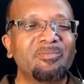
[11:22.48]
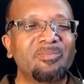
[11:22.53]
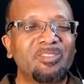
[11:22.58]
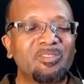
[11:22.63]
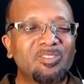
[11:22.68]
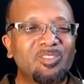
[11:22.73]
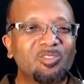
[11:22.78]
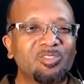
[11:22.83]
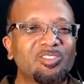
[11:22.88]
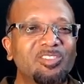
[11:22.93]
and
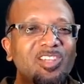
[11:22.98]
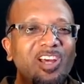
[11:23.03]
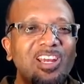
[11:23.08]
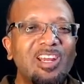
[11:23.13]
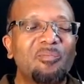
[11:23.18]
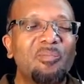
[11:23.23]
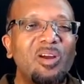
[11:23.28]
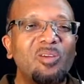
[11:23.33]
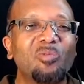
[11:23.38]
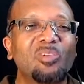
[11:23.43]
so
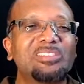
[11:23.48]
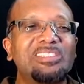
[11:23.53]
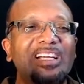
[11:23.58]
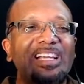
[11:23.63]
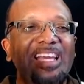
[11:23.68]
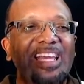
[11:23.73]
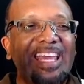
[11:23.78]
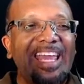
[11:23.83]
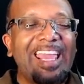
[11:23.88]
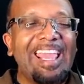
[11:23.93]
Solomon was
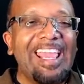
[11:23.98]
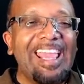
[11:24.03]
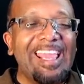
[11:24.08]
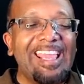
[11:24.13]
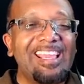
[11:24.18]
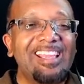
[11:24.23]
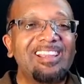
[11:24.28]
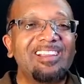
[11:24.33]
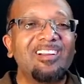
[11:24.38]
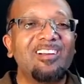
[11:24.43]
a
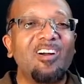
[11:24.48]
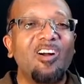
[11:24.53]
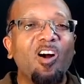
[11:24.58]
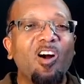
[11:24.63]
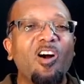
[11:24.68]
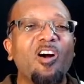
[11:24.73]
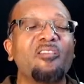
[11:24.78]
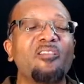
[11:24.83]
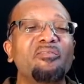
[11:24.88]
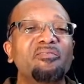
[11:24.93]
king
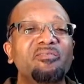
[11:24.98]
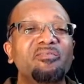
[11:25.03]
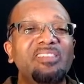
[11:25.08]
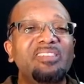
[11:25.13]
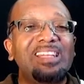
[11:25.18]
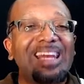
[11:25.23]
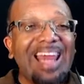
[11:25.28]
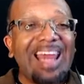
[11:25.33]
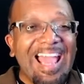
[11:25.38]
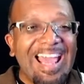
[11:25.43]

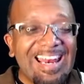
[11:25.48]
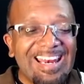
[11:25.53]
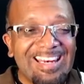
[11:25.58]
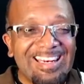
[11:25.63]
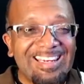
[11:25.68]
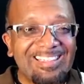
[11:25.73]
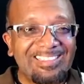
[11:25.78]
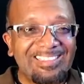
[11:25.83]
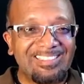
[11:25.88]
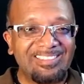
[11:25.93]
of the
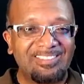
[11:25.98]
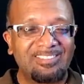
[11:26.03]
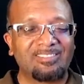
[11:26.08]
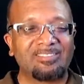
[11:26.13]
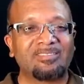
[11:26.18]
land.